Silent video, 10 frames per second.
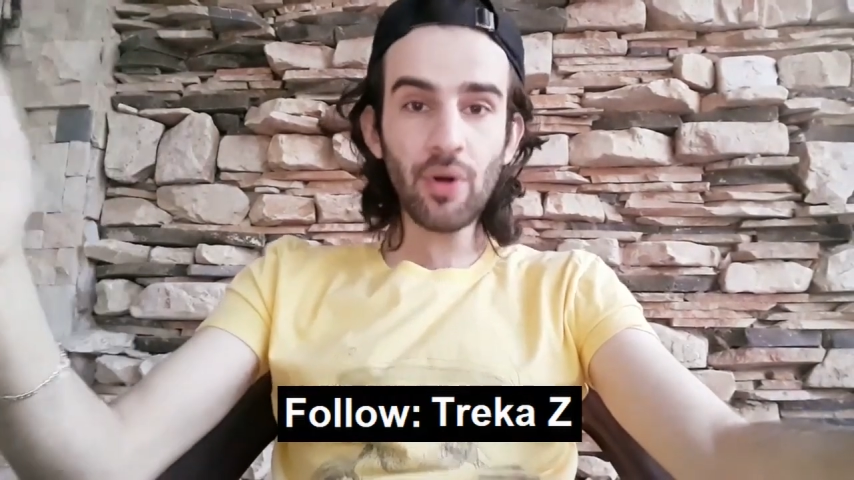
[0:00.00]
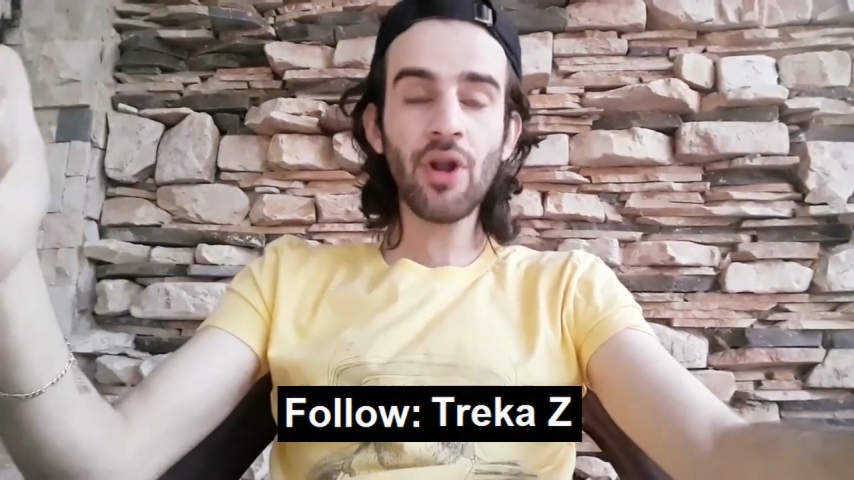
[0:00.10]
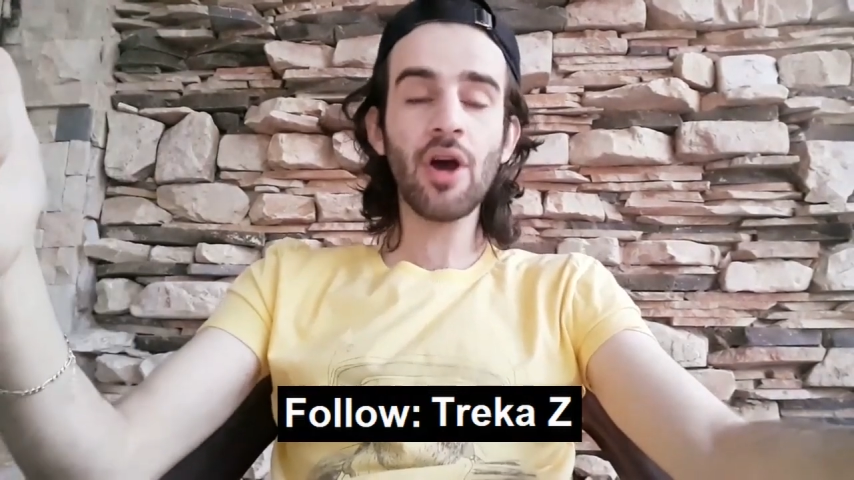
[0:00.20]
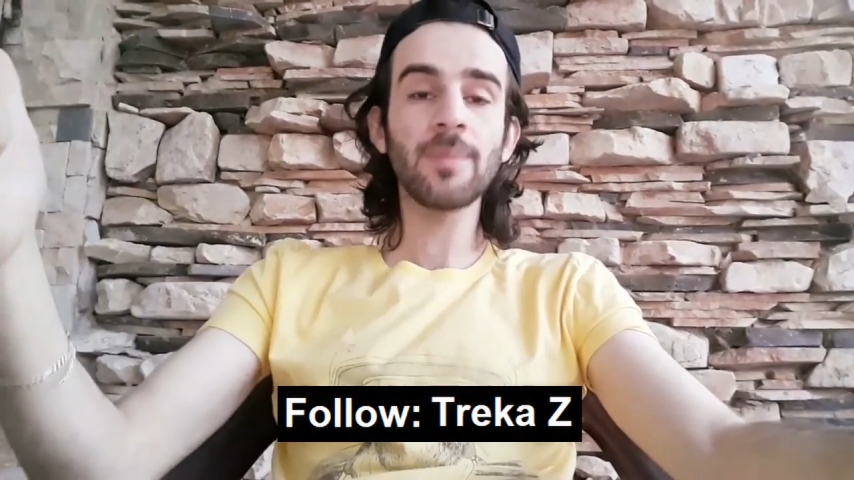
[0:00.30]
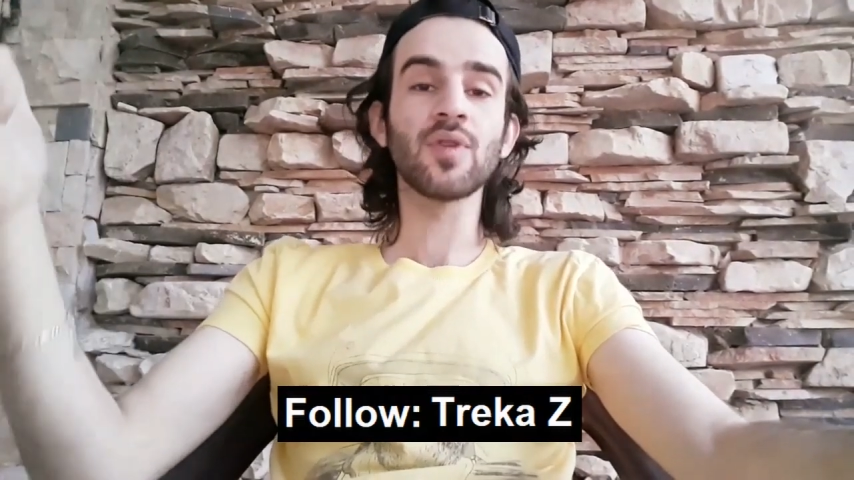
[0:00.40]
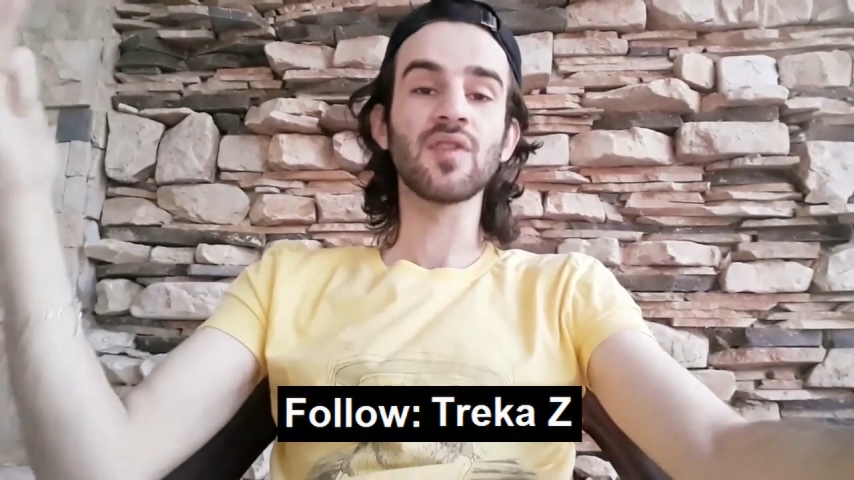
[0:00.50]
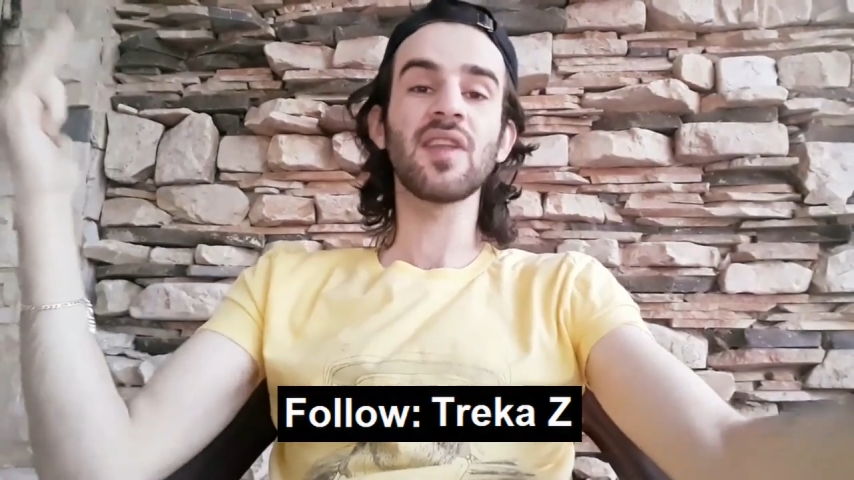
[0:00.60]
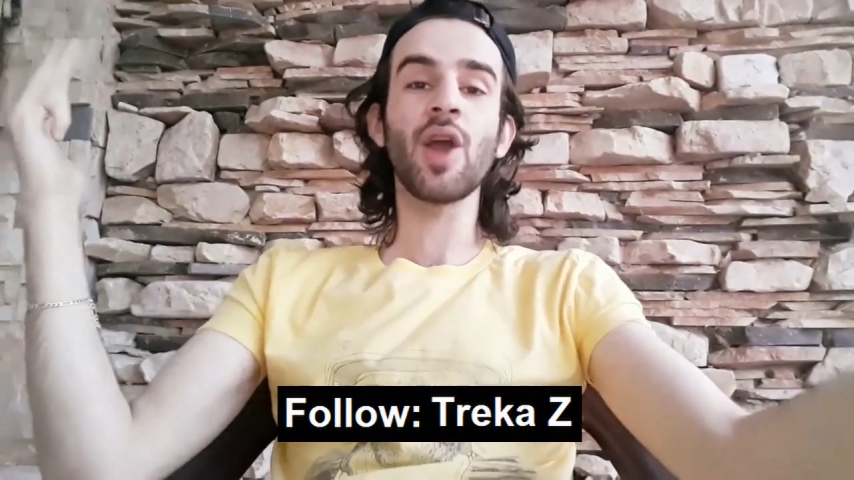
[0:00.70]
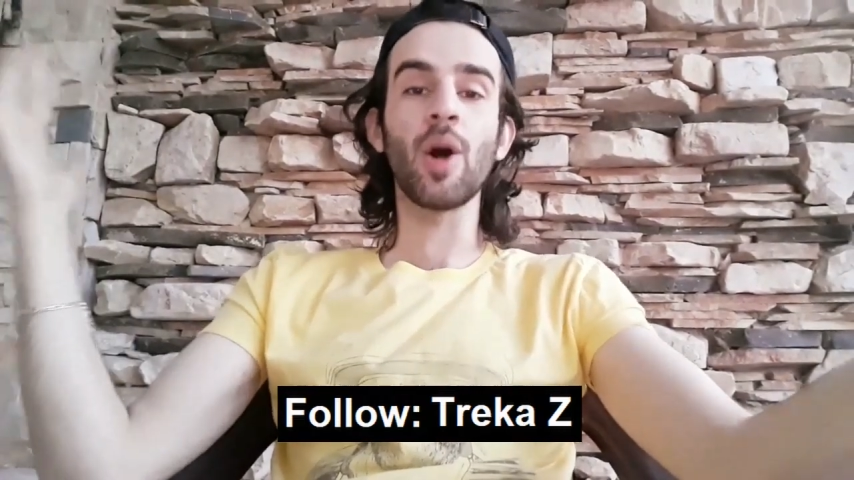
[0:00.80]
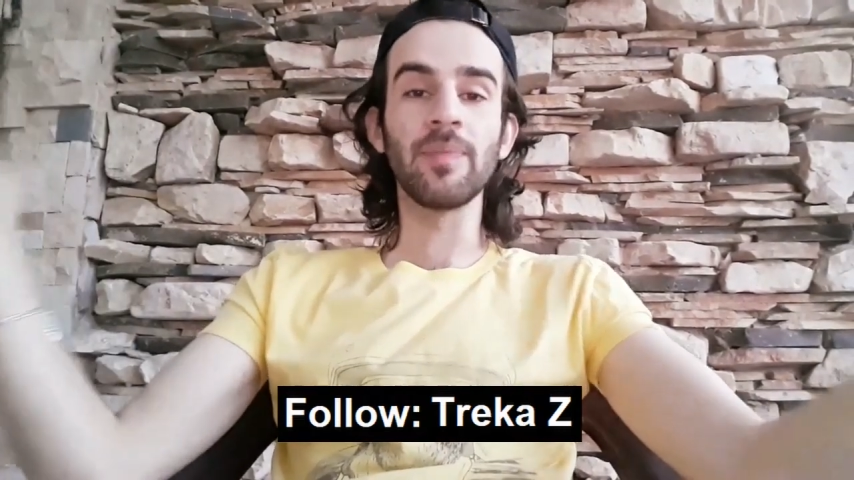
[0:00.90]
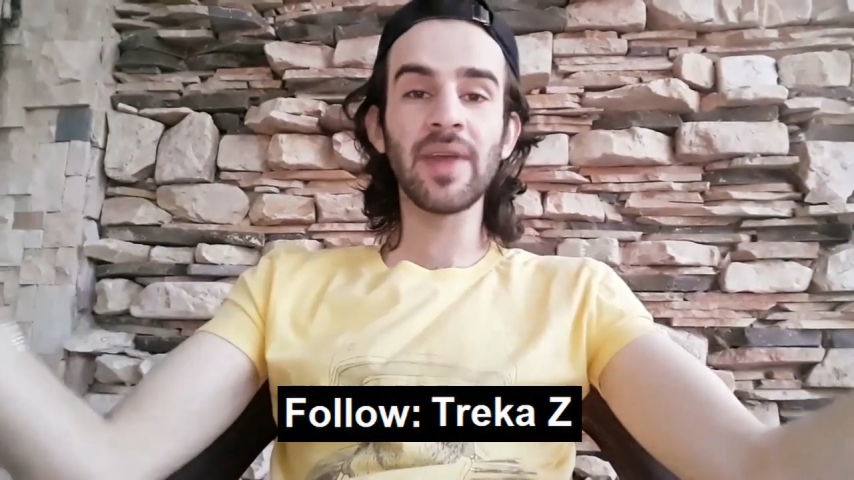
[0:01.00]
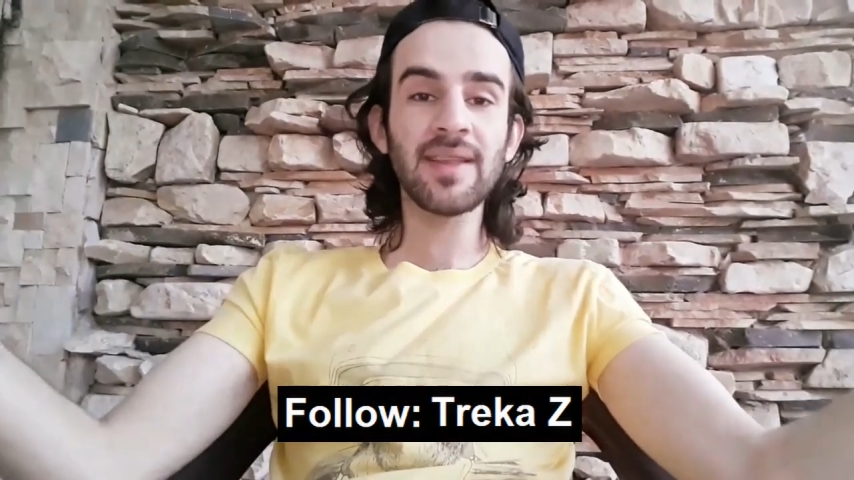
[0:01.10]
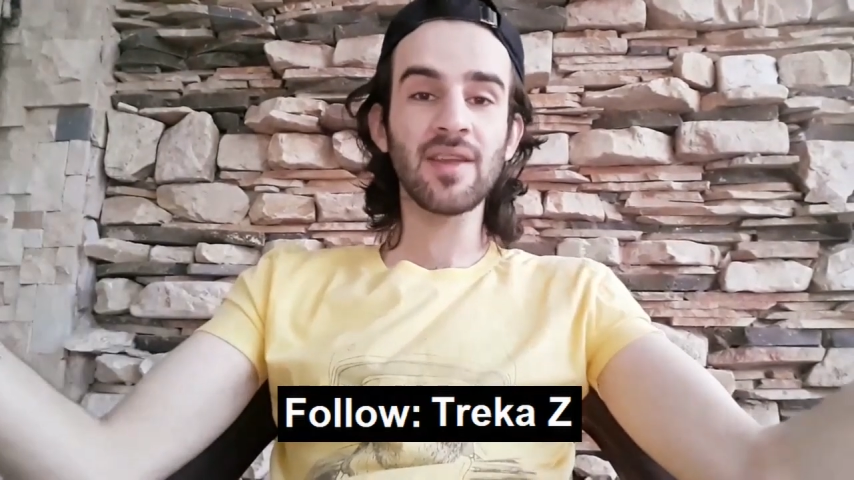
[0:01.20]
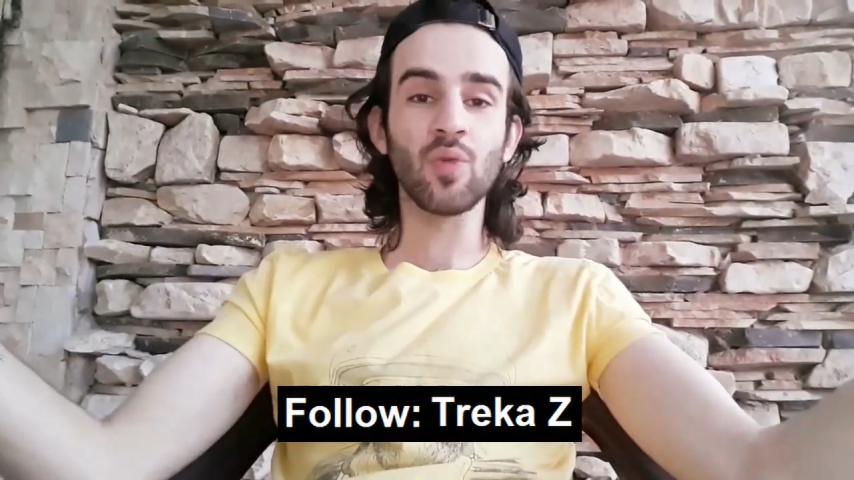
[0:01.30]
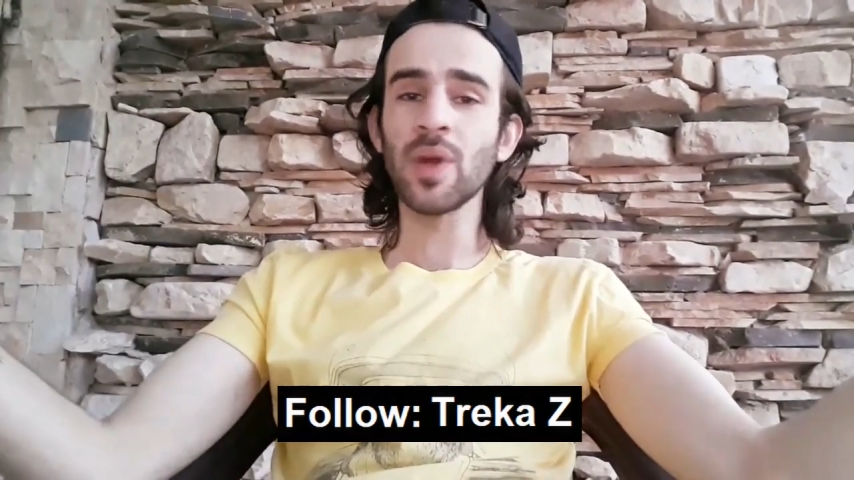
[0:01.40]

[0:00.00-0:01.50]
Pornhub to stay updated